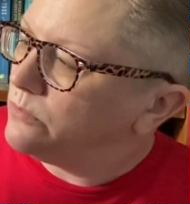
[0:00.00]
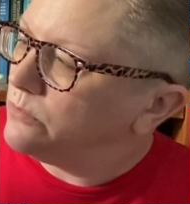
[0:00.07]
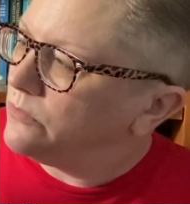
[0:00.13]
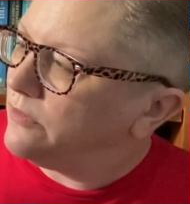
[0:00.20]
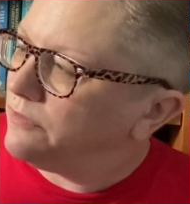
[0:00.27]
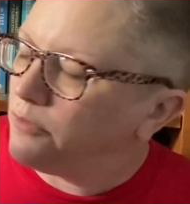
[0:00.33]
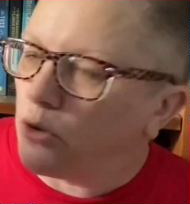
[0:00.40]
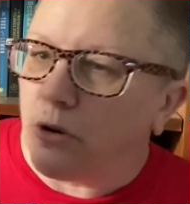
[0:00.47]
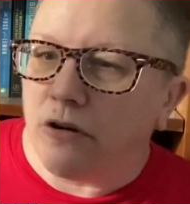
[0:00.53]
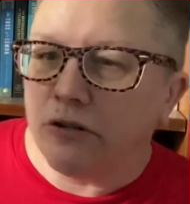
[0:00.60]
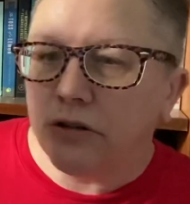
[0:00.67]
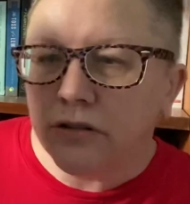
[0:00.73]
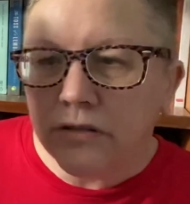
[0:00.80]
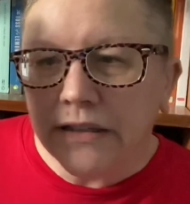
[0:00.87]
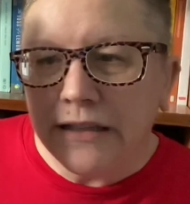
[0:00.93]

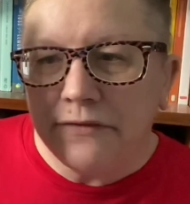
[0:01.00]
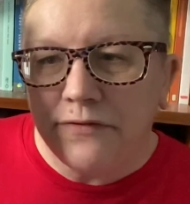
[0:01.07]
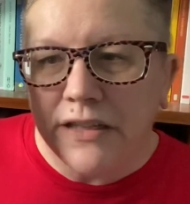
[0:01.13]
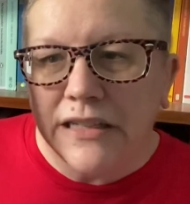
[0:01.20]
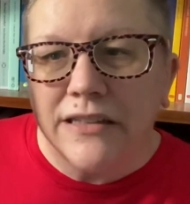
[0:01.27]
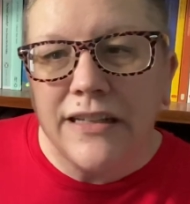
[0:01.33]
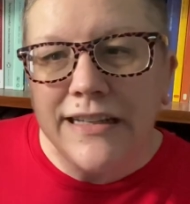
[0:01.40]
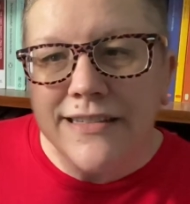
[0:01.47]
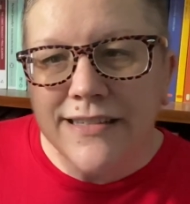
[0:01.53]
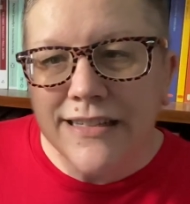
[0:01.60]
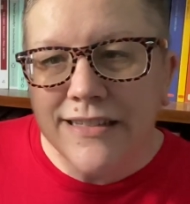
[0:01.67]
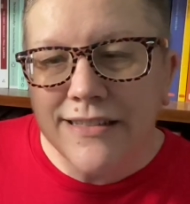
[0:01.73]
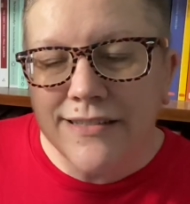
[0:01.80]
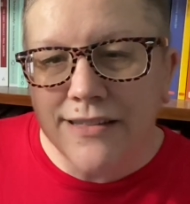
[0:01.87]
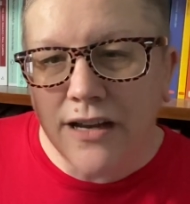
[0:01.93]
floral, leafy, lacy
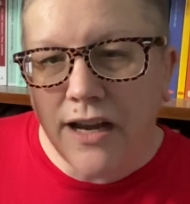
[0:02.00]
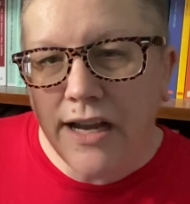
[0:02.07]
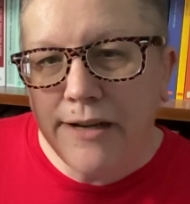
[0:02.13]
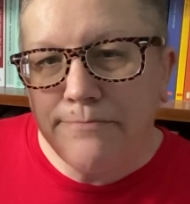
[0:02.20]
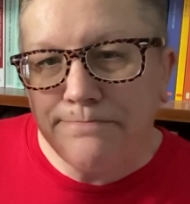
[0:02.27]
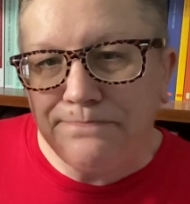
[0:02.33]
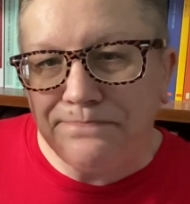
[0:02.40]
design.